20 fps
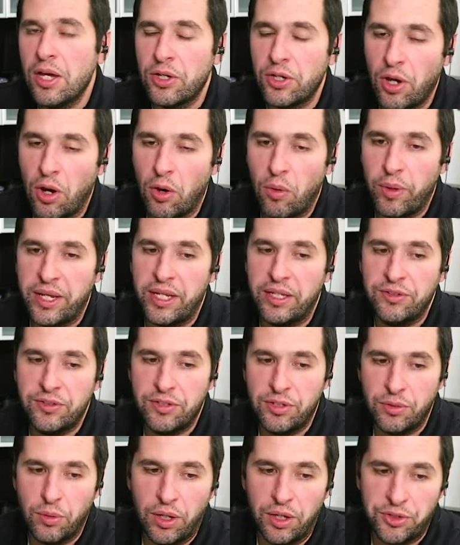going
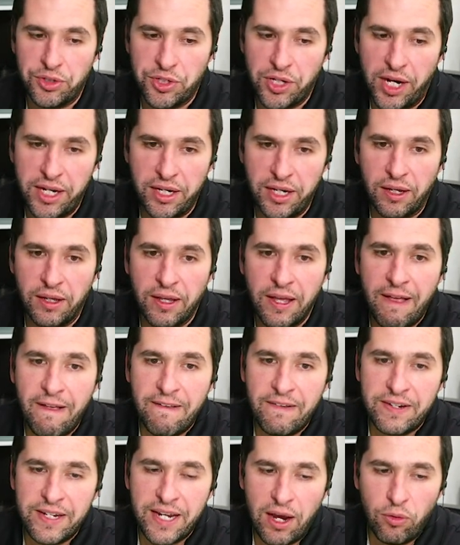into uh, China.
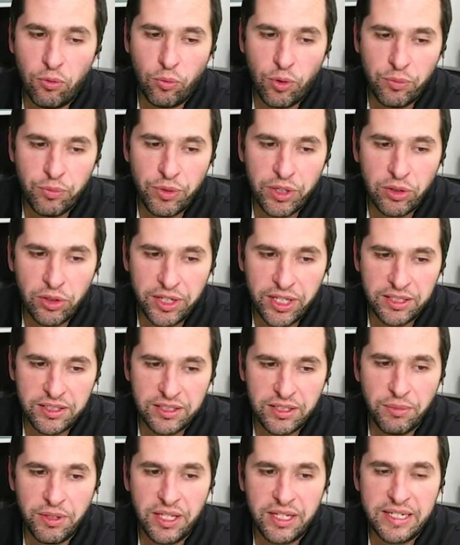Now, when we look at
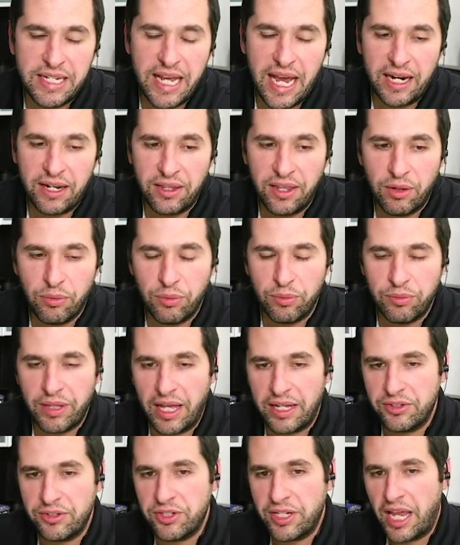some of the data that
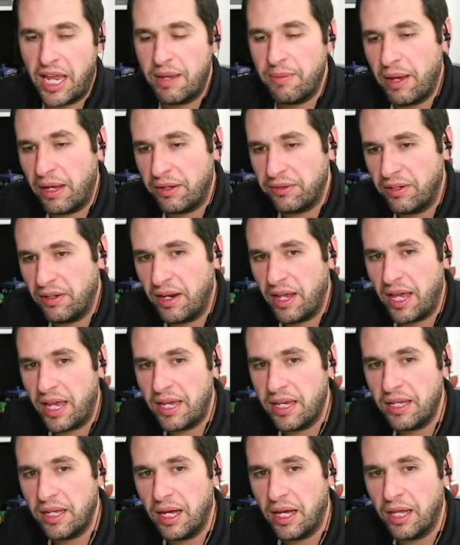that came out
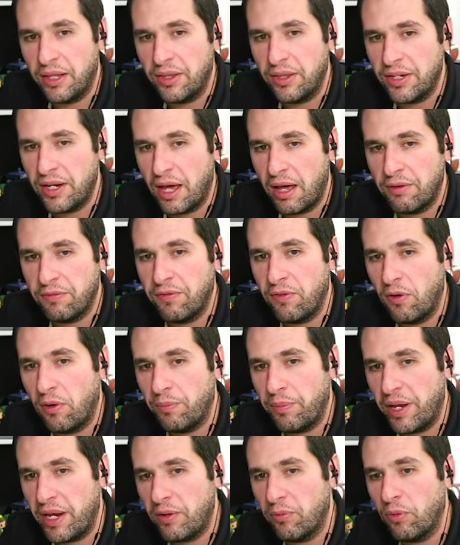today, uh, the
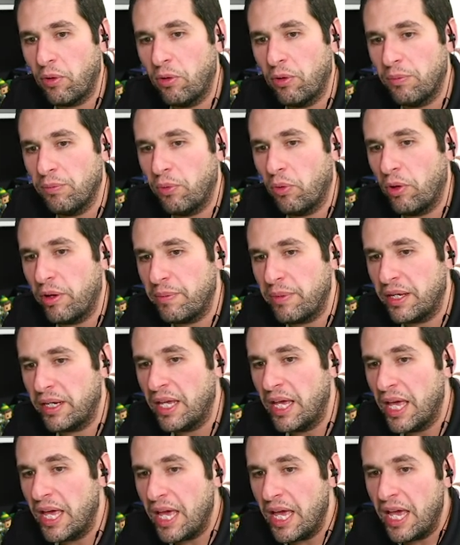non-farm payroll
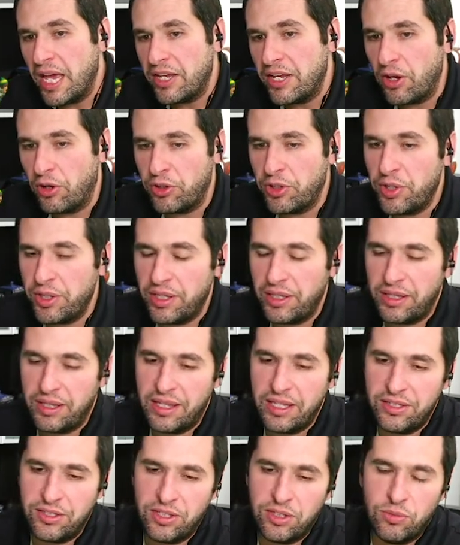employment, you know, you,
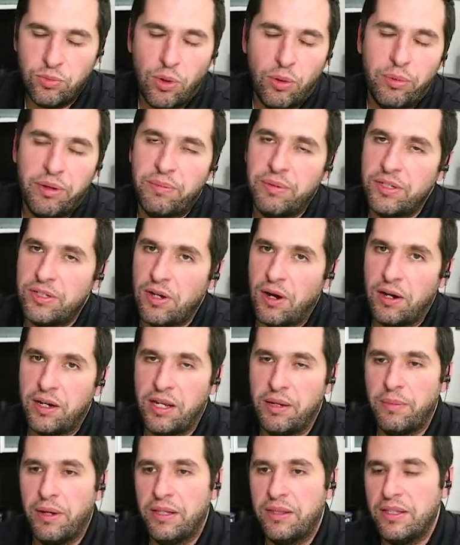this is what we've been
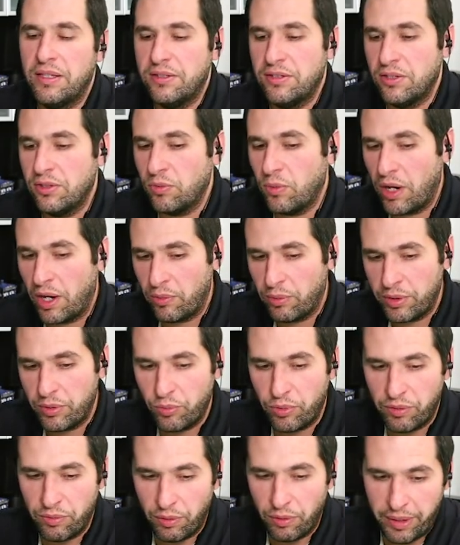talking about. This is why we,
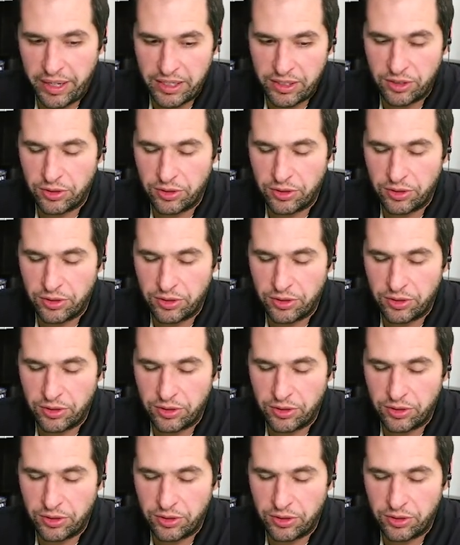we remain